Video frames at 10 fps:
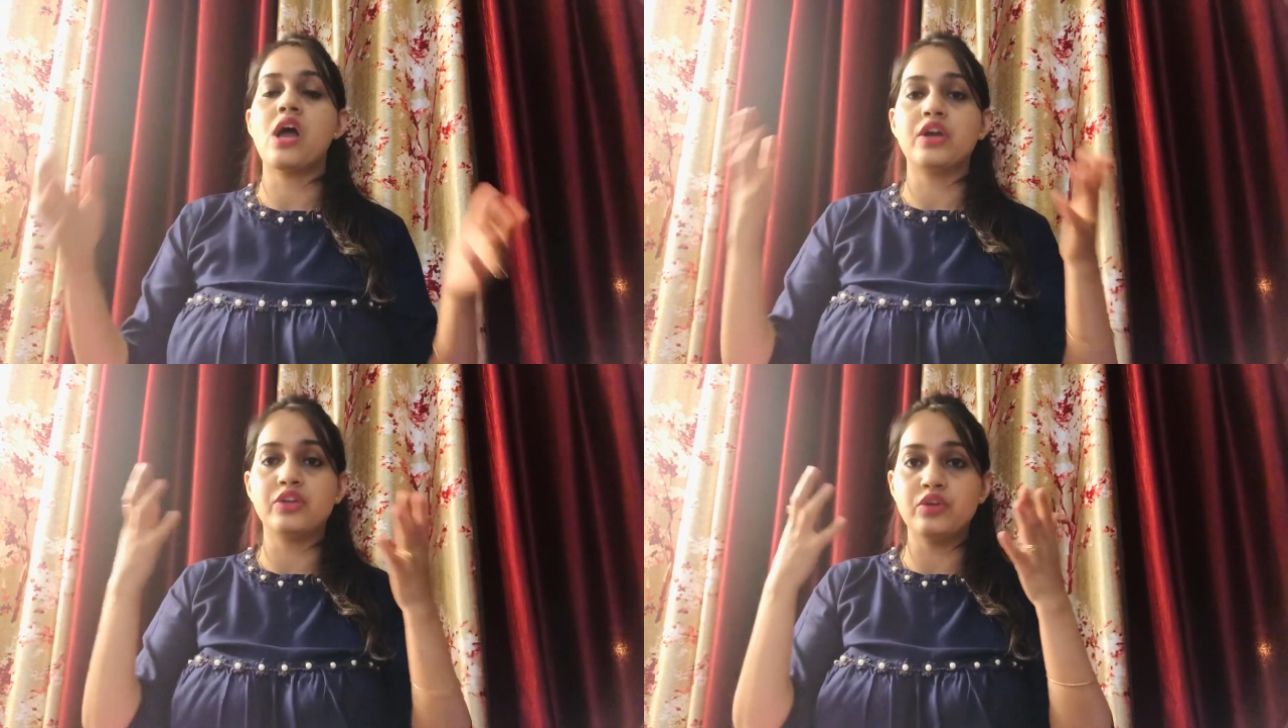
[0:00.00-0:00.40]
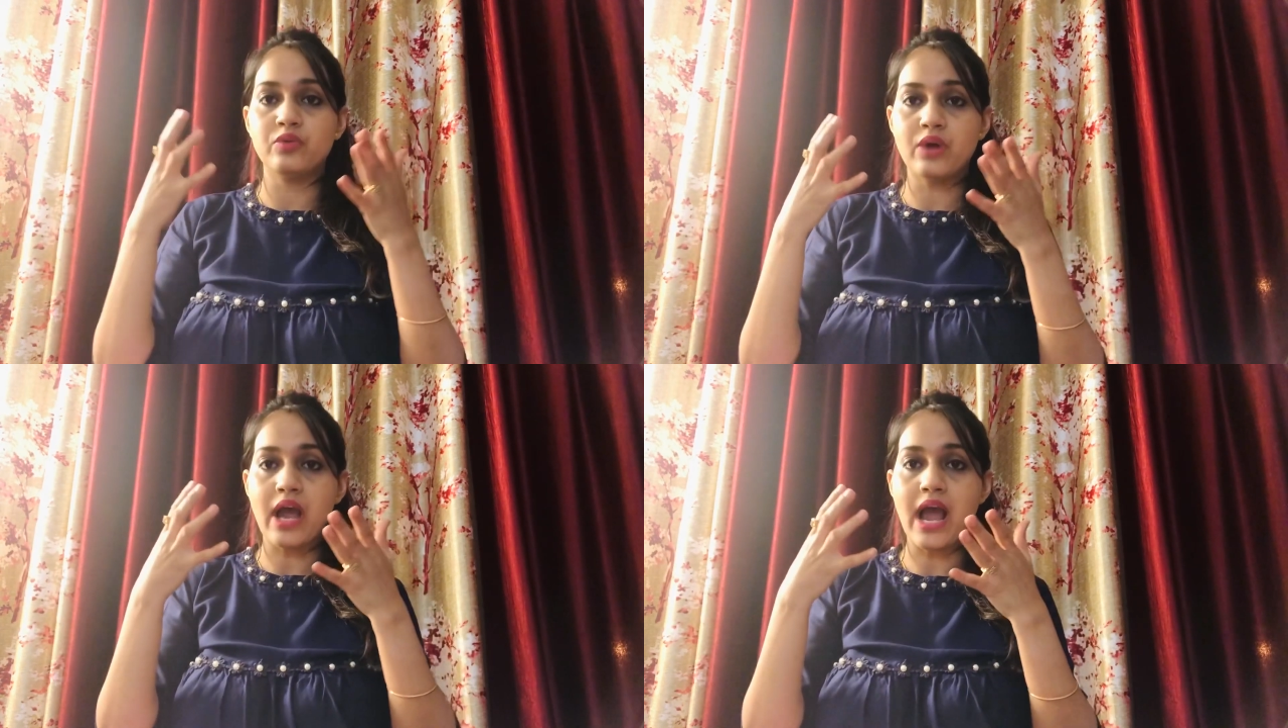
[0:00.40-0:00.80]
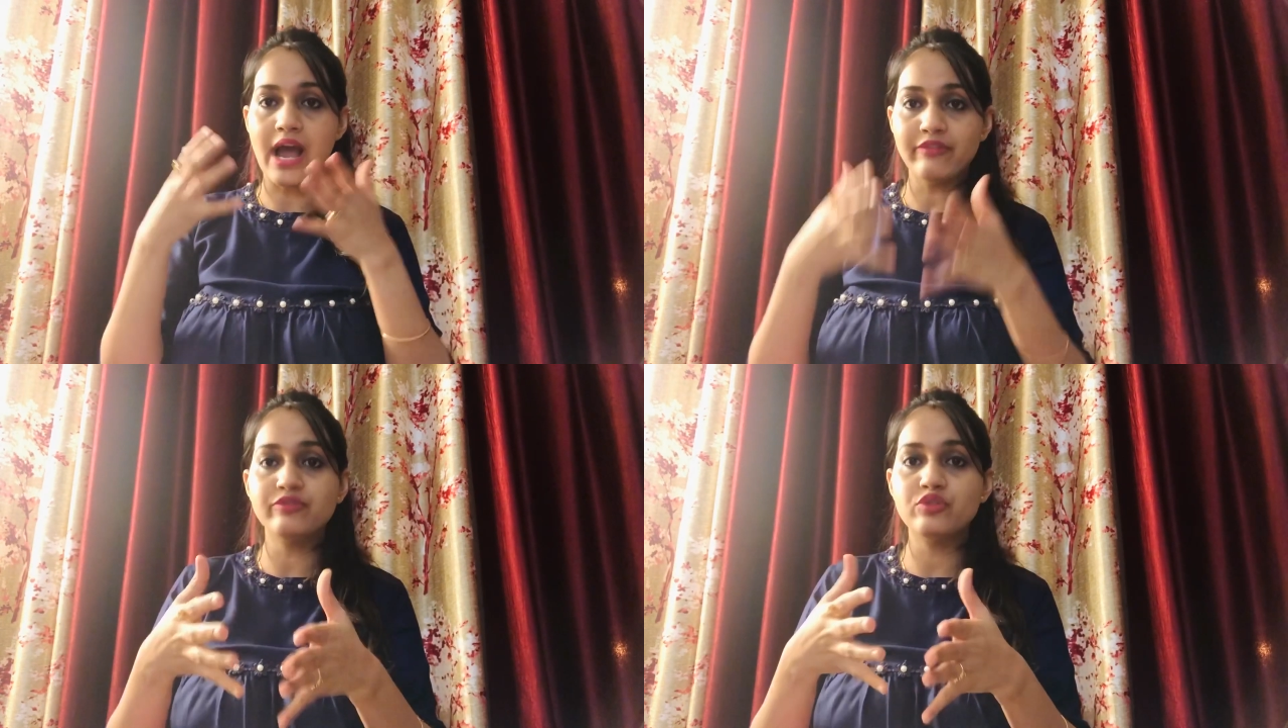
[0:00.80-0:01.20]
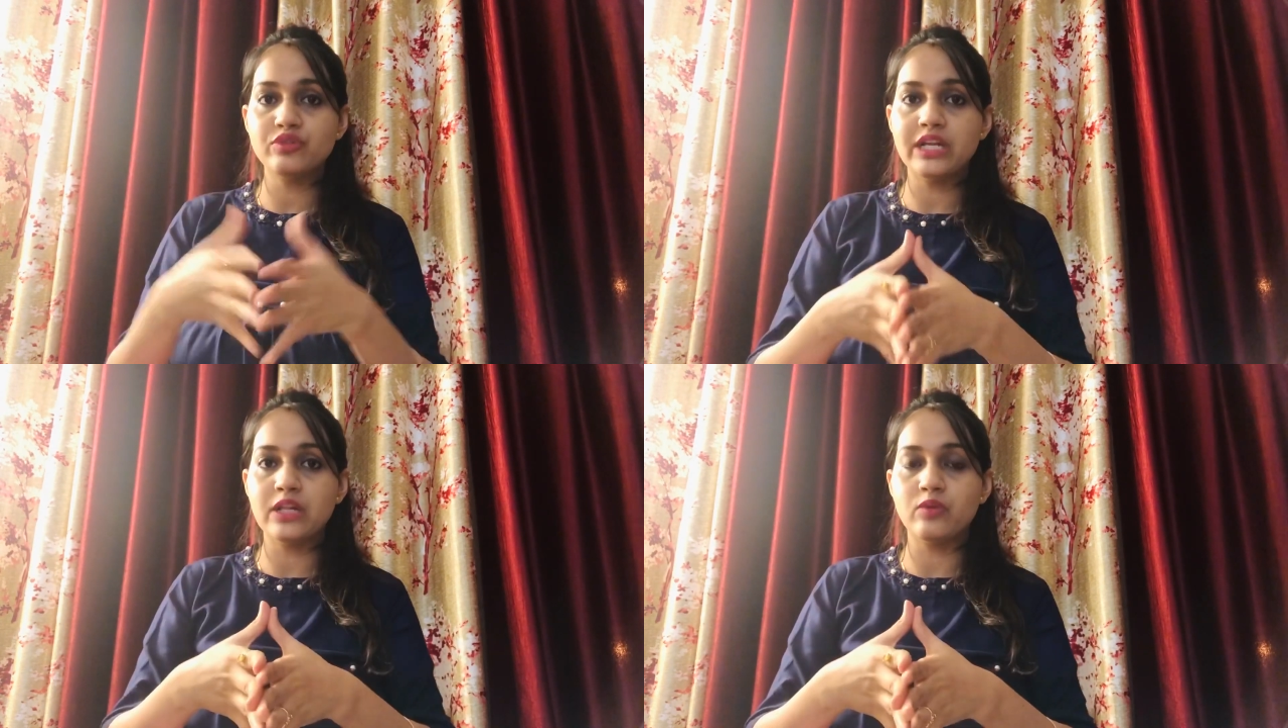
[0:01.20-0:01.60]
You have to
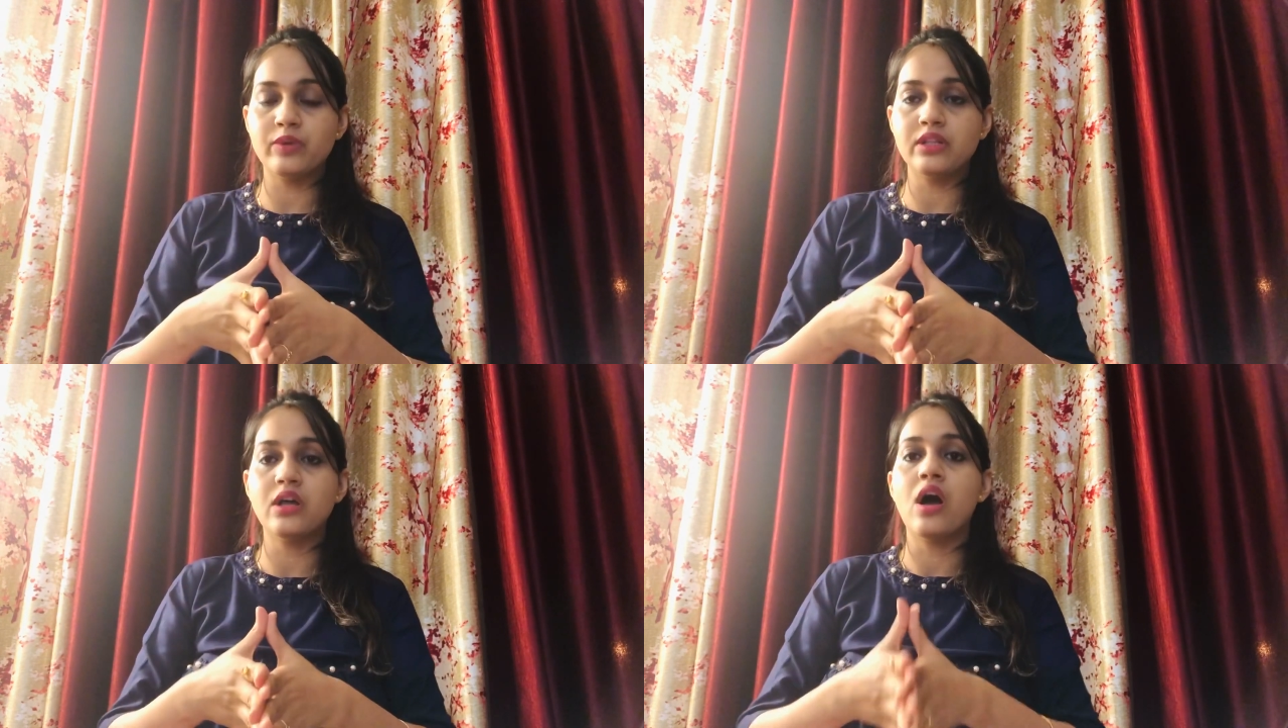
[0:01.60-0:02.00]
deal with